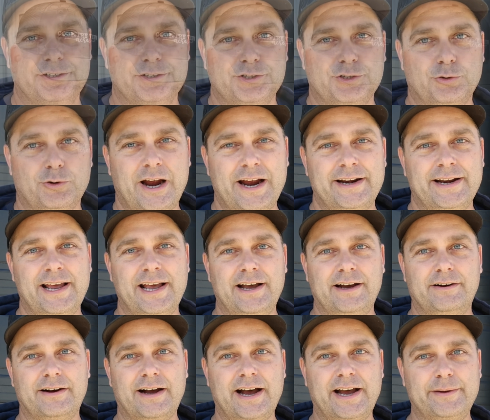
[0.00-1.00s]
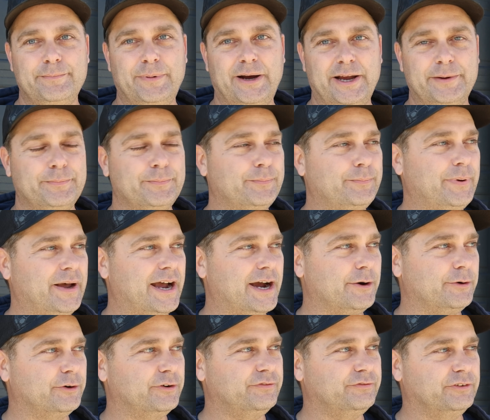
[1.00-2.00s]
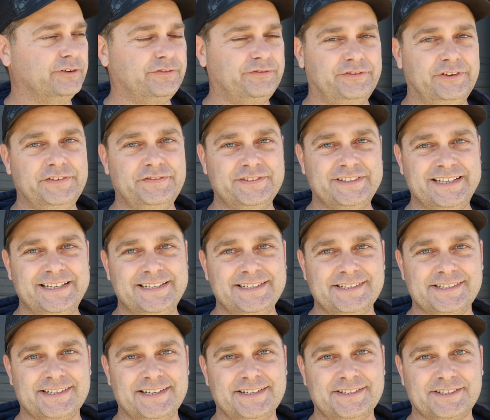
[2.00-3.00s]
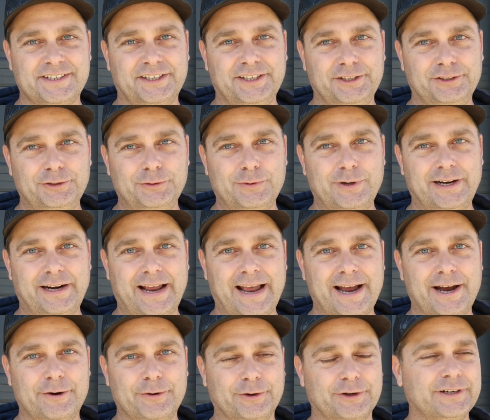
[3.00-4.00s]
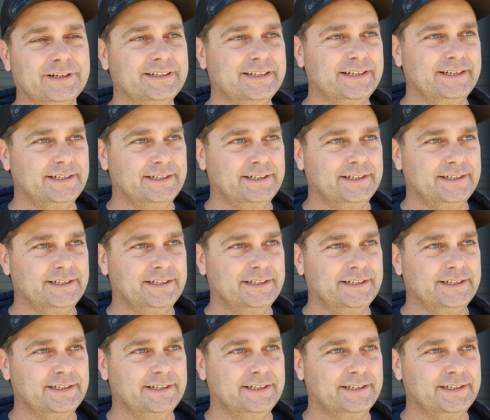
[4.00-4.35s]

So right now I buy power for 15 cents a kilowatt hour,